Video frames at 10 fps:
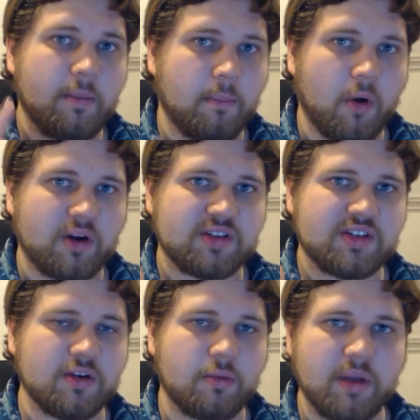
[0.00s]
Mark
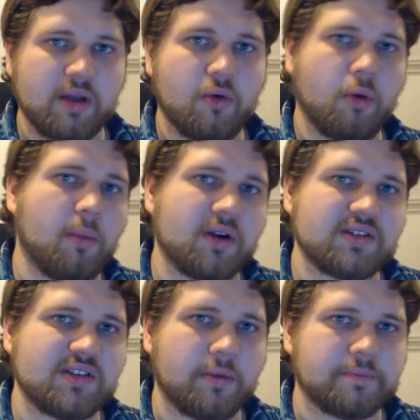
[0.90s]
II, Big Core Mark
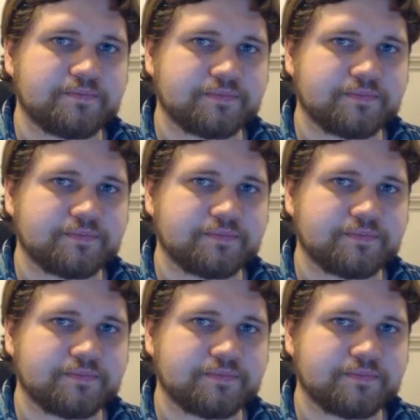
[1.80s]
II.